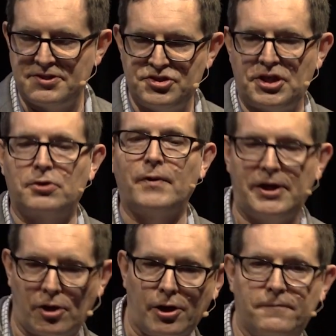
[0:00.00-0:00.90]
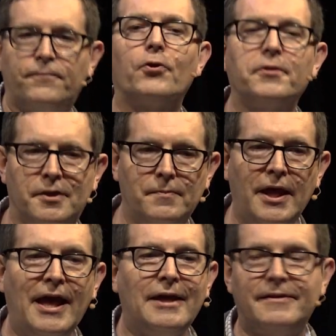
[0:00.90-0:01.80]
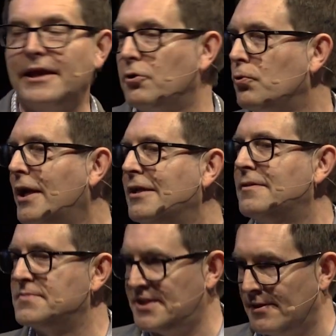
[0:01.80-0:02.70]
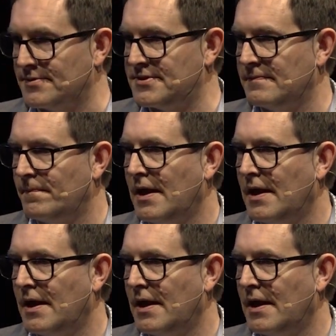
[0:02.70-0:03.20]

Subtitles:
to generate art for them, they create it themselves.